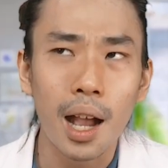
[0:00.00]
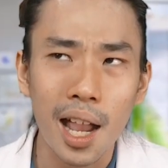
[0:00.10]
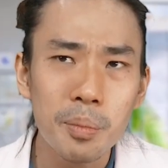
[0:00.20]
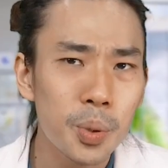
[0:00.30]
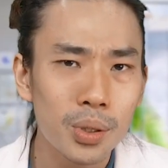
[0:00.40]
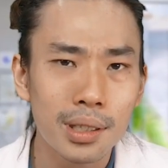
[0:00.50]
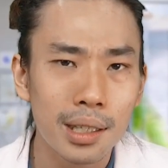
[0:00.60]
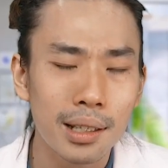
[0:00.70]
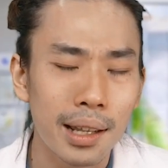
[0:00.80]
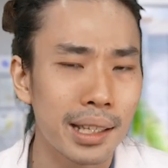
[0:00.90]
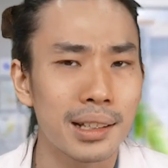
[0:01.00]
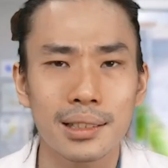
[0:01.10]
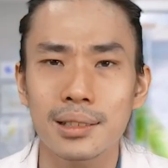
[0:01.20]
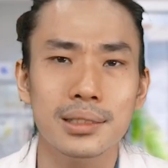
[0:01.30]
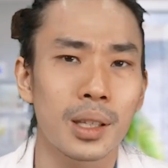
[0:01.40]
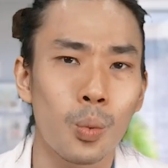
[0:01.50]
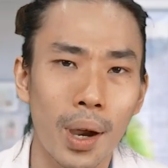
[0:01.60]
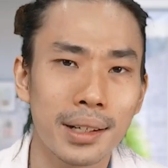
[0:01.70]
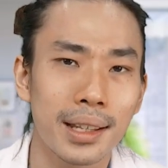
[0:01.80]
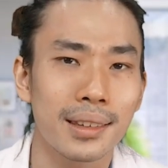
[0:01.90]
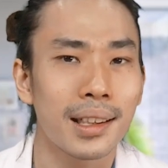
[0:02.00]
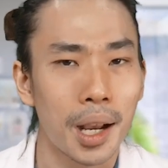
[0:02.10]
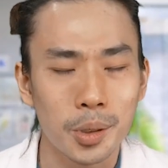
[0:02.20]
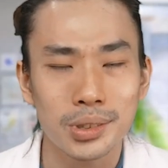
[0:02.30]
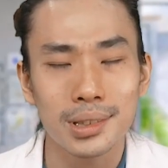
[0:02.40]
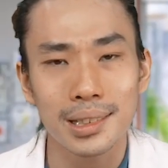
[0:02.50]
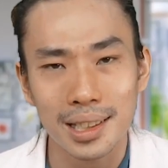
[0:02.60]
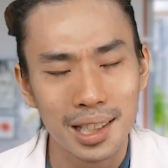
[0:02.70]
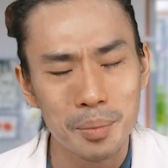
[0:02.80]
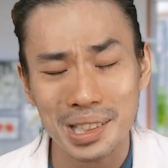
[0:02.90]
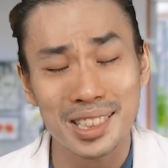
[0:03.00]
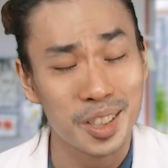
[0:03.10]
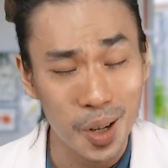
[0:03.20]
high protein, like the one that caused kidney damage,